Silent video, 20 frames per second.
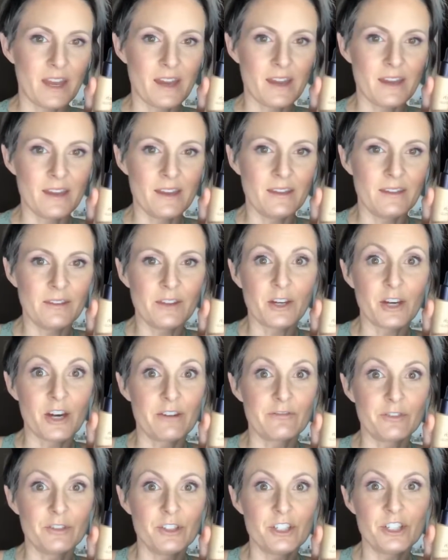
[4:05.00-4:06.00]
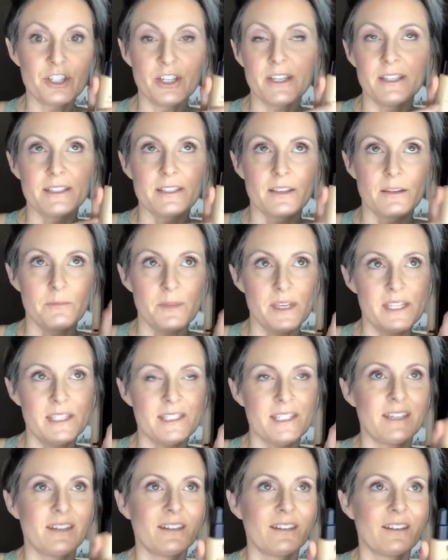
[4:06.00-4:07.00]
and the coverage is
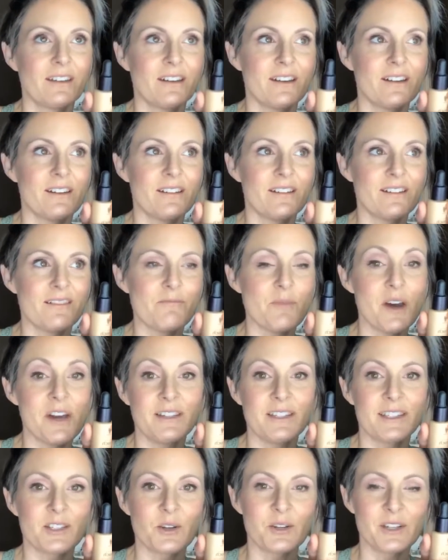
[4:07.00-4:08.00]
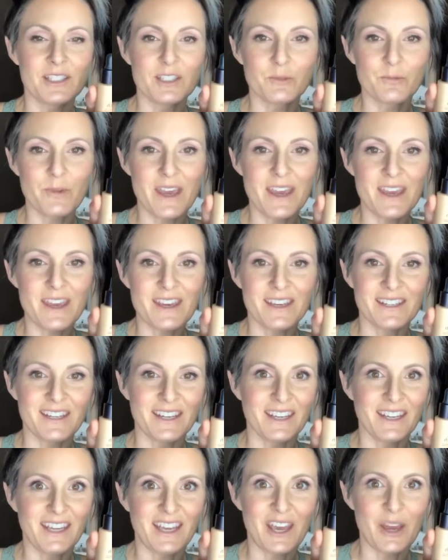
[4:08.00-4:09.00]
amazing. Mine is on its way and
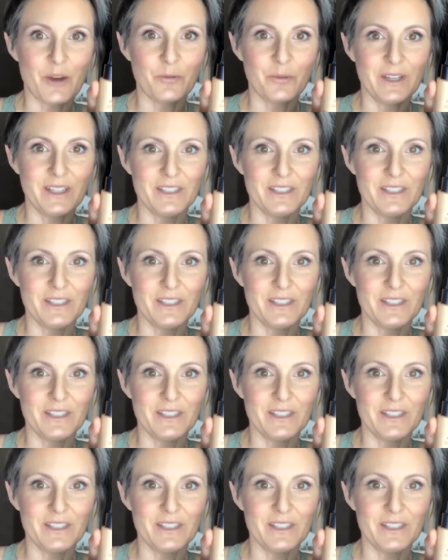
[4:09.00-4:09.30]
I can't